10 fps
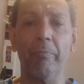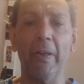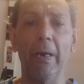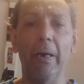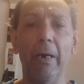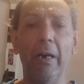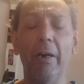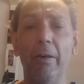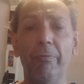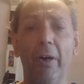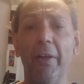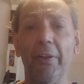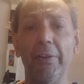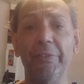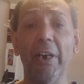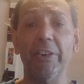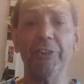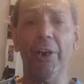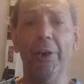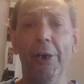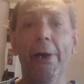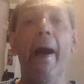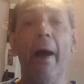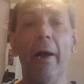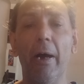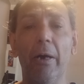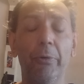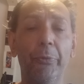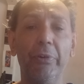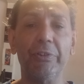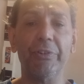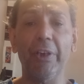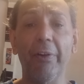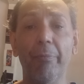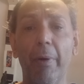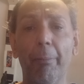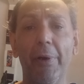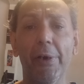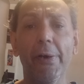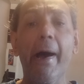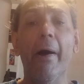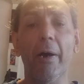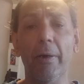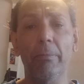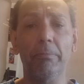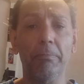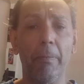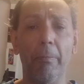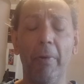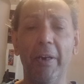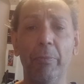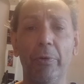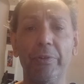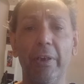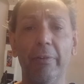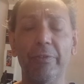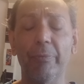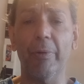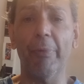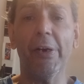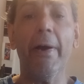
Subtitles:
her father, Daksha, who was a son of Brahma, mind-born son of Brahma,